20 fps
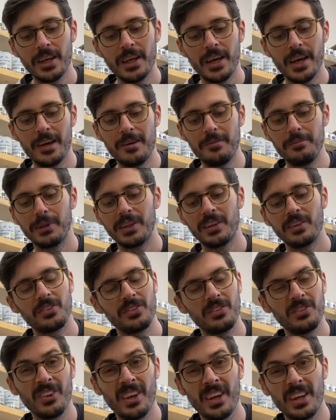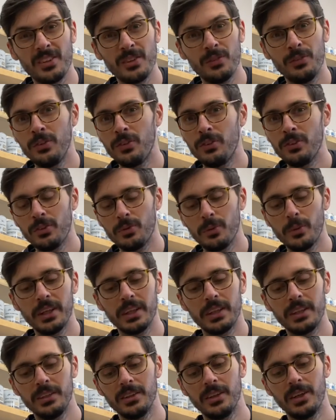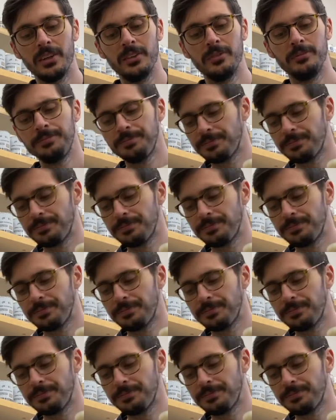But as I said, if you're just working on